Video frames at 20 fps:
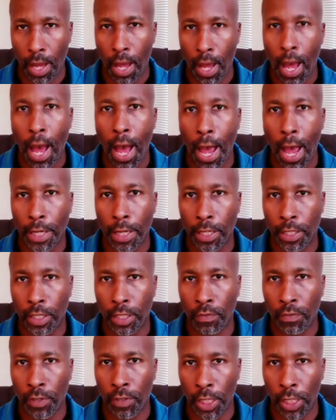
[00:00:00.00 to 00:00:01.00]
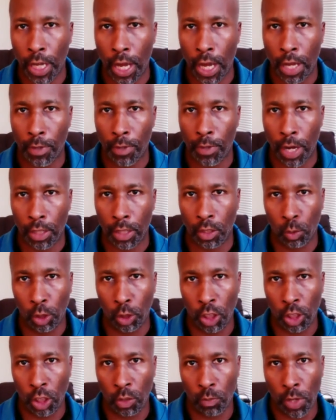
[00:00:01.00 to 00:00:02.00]
Hi, good evening. I am Dr.
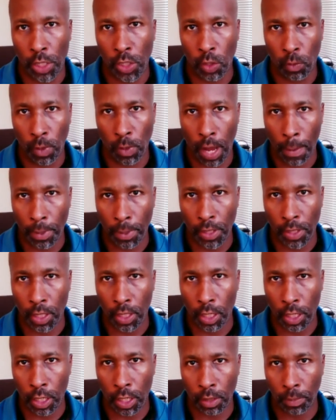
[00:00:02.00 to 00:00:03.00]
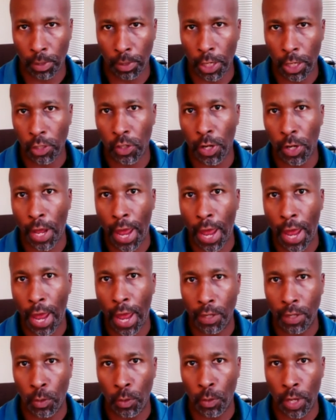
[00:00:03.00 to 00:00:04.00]
William Russell Robinson, and it's a pleasure to have
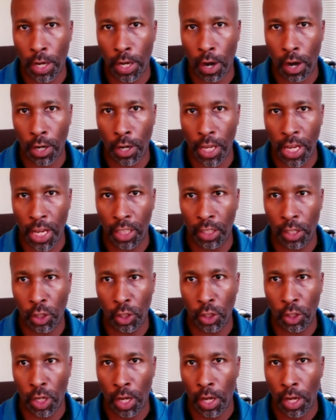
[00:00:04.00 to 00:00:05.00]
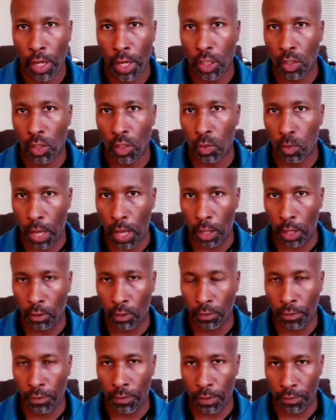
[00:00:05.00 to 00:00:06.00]
you in our English
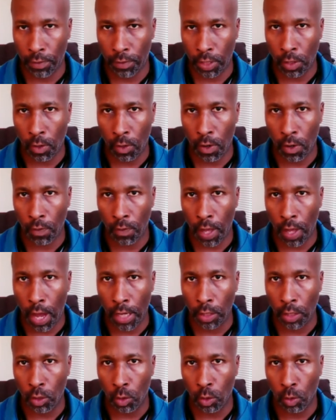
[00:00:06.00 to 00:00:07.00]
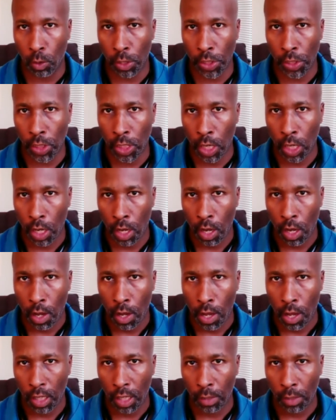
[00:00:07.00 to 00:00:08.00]
1250 online course,
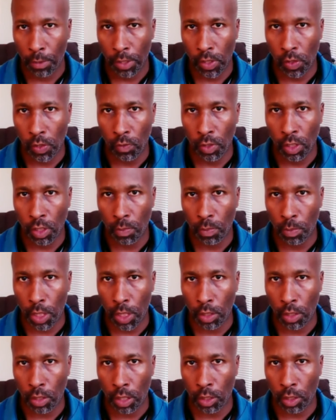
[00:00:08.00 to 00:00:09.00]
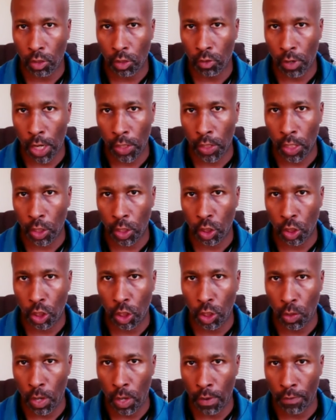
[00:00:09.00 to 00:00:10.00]
Elements of Speech. I trust that
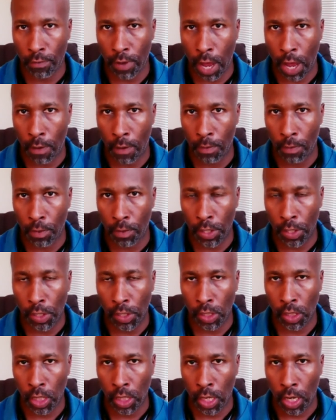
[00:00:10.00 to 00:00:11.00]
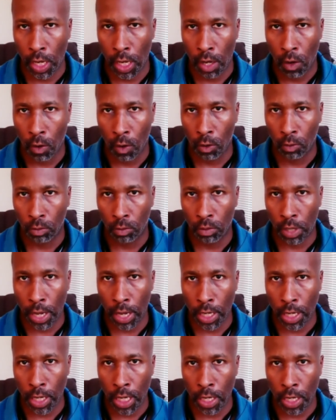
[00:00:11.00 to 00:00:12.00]
you have found this
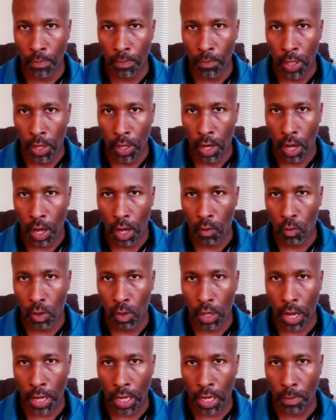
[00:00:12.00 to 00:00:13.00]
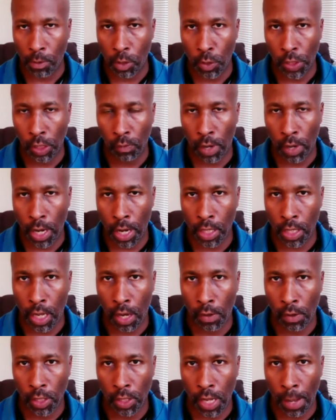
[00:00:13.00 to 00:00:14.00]
already. What I am using right
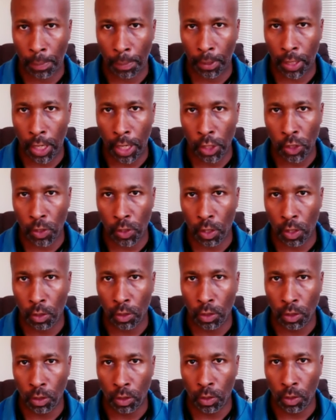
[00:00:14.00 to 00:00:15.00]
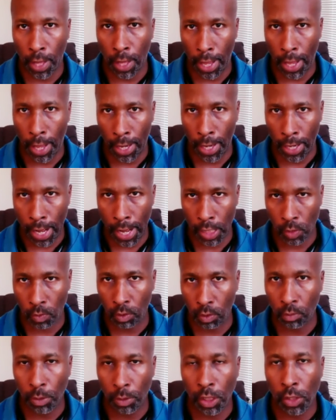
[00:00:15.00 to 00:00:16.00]
now is an application called Google Hangouts.
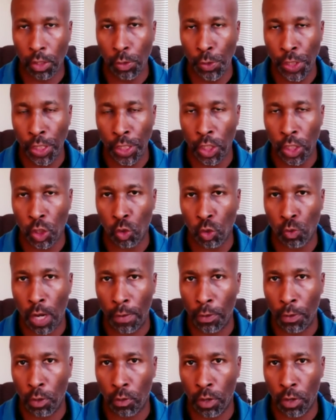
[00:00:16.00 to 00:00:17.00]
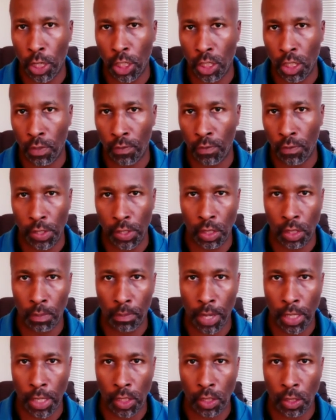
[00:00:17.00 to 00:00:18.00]
We'll be using this throughout the duration of this
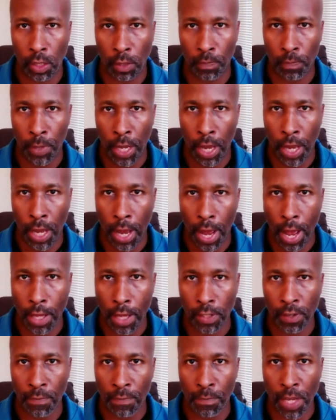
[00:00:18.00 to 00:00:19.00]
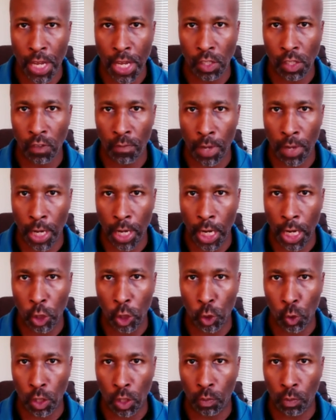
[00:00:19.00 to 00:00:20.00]
semester as a means of making
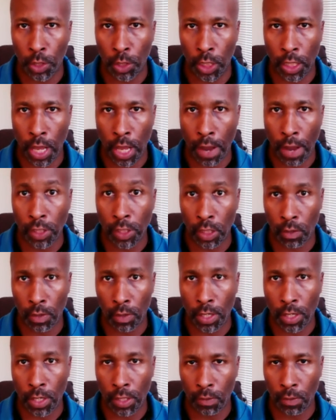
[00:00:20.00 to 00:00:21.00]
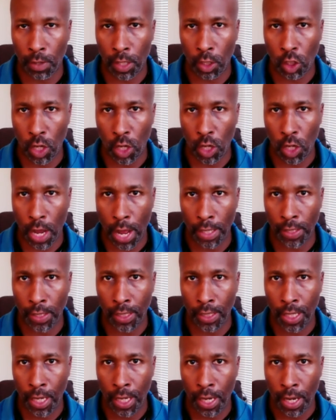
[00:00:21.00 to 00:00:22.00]
sure that we can have screen-to-screen
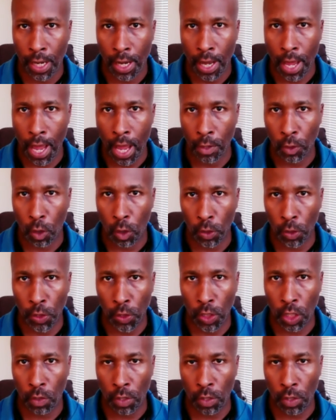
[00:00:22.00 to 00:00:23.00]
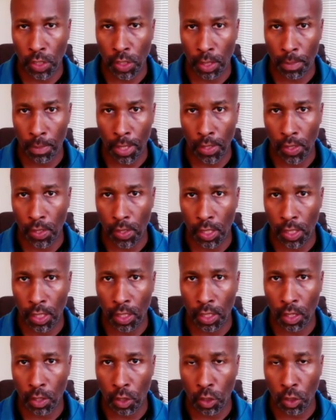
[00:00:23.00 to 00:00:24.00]
chats, and also in some
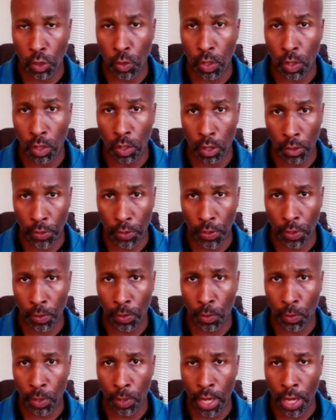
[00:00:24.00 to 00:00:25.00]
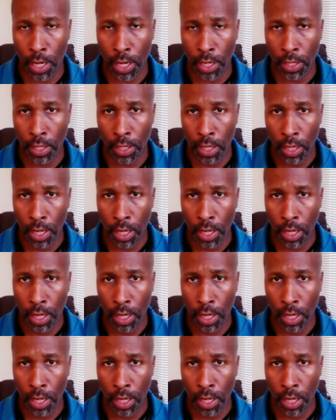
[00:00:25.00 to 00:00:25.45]
instances so that you can also go ahead and